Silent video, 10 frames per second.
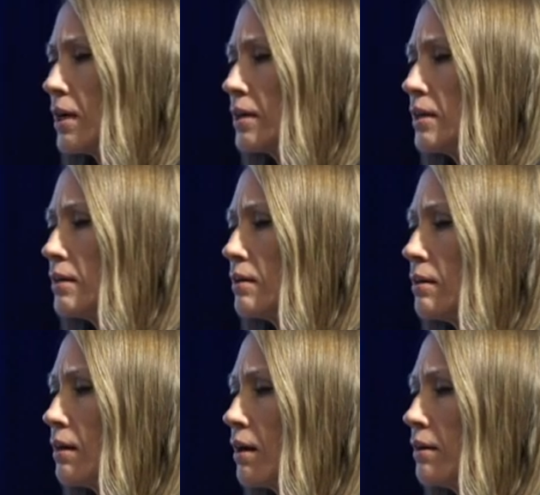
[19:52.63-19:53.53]
talking a
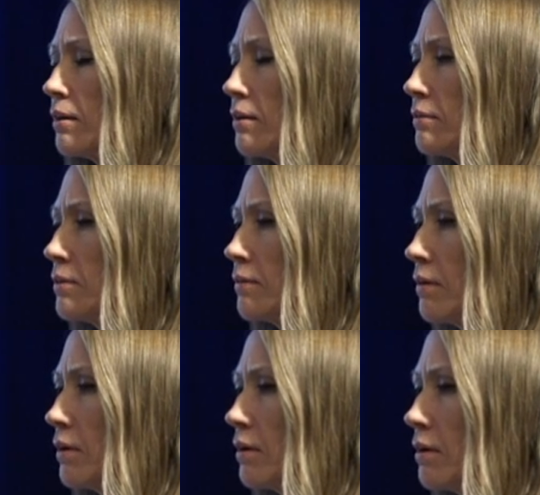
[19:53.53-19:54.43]
lot of
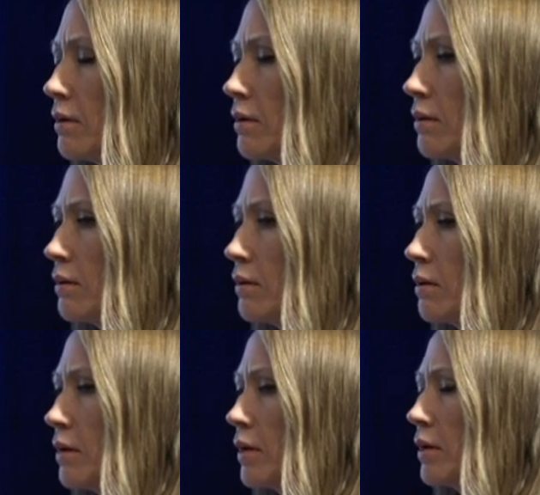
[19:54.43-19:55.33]

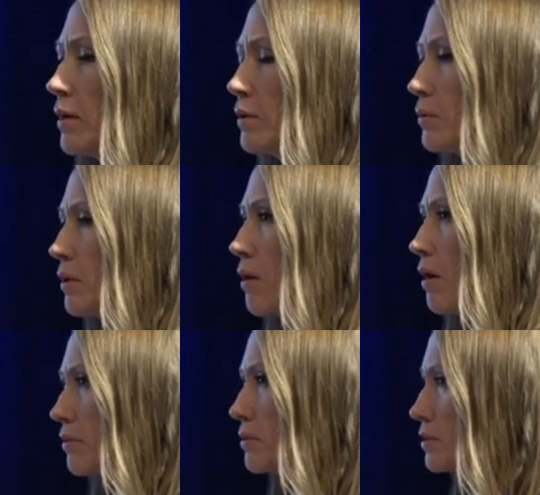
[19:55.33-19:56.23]
I know we're
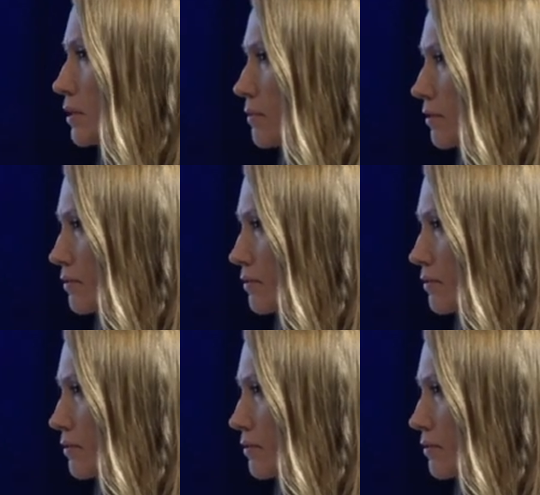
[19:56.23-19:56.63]
on the same